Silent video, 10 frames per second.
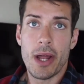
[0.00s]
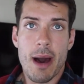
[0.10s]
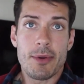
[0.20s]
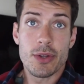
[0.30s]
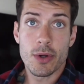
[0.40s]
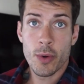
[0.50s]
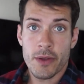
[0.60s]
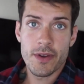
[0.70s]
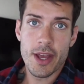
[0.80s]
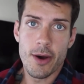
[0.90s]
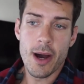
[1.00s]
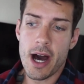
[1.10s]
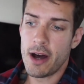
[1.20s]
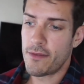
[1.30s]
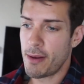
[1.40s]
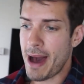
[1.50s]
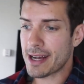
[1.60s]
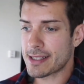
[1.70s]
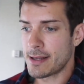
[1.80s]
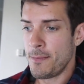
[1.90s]
But I'm gonna do a quick video of the
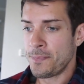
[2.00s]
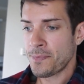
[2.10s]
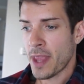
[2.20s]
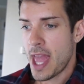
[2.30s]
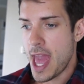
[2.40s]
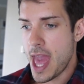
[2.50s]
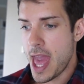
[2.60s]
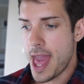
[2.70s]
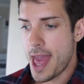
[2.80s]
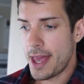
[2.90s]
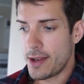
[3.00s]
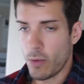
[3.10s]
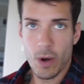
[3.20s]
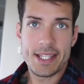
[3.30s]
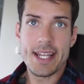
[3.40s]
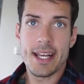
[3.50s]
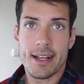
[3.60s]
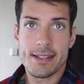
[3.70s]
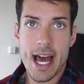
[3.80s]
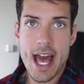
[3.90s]
box and what's in it
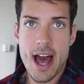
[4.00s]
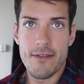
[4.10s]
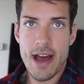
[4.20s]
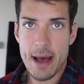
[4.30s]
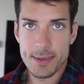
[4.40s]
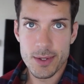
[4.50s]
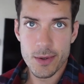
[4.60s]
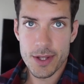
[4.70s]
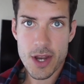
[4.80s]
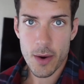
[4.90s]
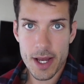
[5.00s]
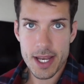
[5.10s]
because I have absolutely no